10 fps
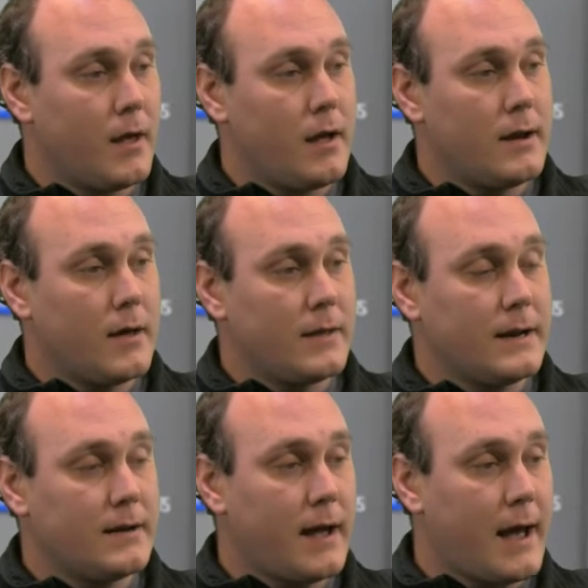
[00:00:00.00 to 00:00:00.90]
Now they need
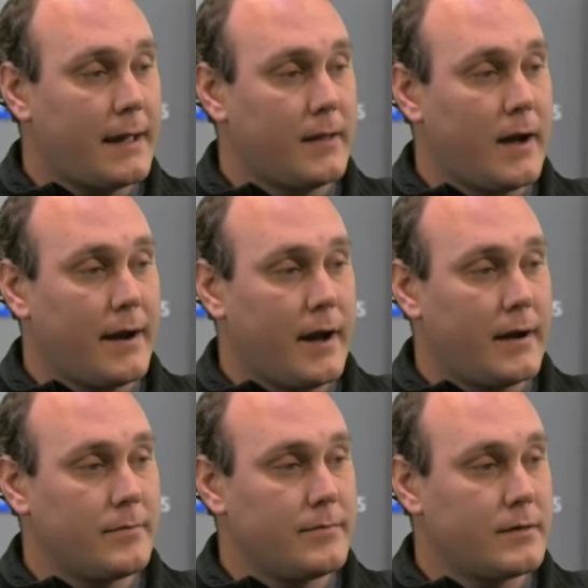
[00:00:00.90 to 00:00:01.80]
to add line
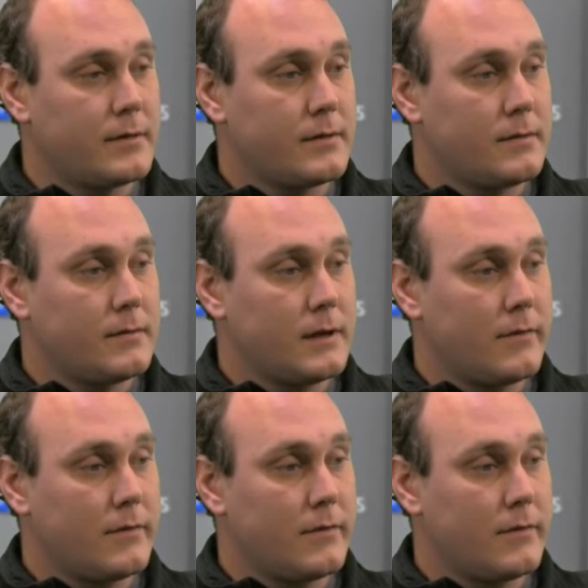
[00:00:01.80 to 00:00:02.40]
items, give your